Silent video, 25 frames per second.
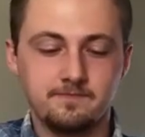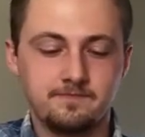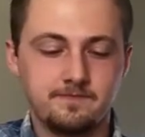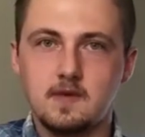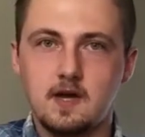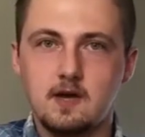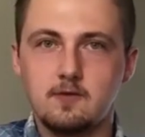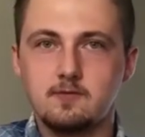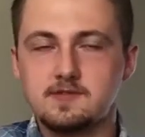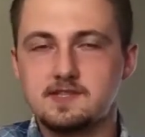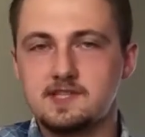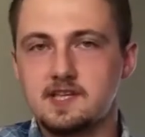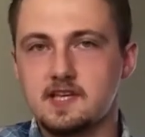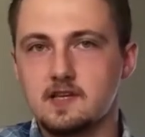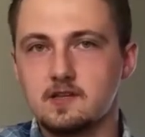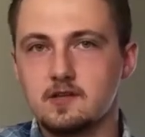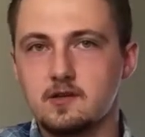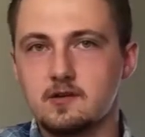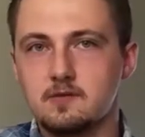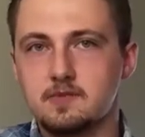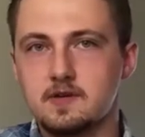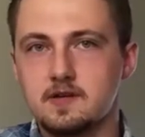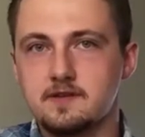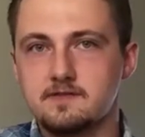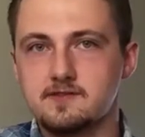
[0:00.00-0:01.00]
I would say a
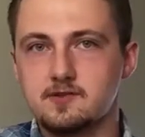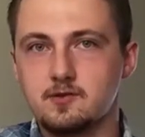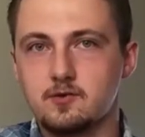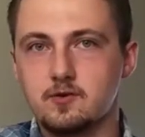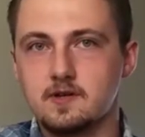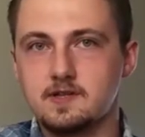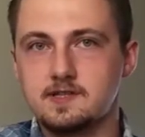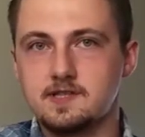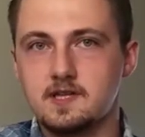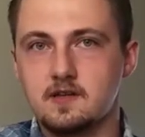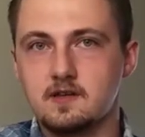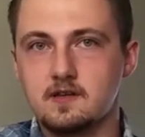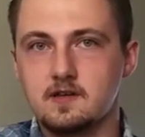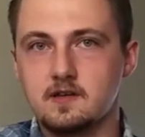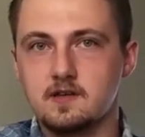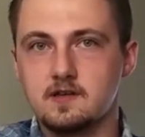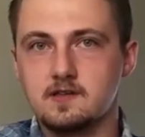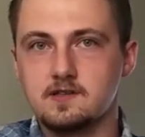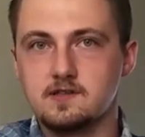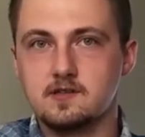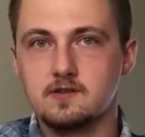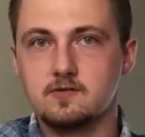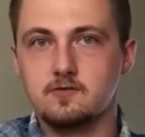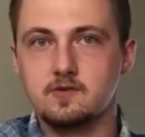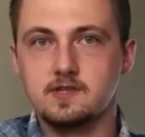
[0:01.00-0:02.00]
little bit of storytelling is
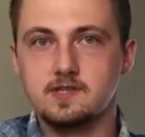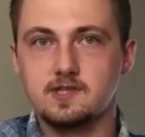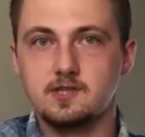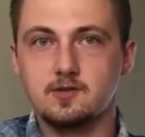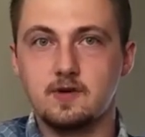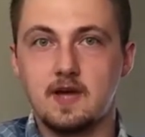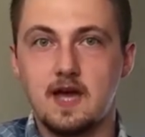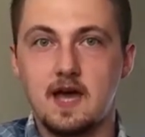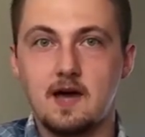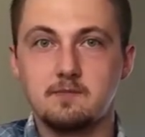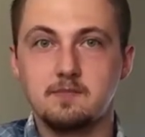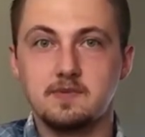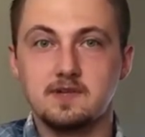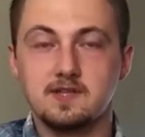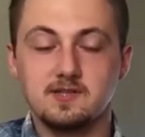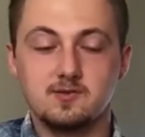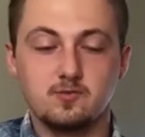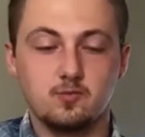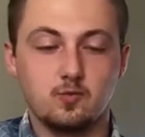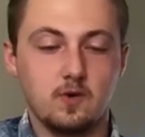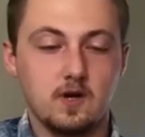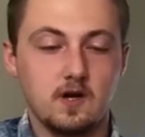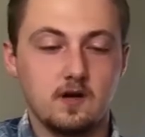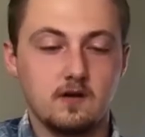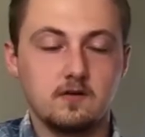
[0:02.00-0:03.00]
going to happen as
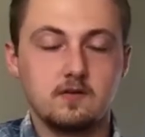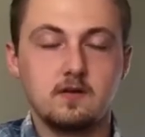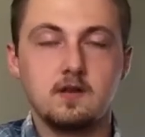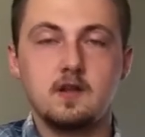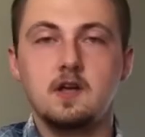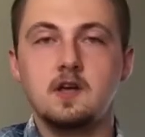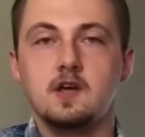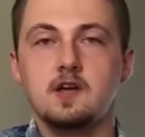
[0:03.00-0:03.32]
well,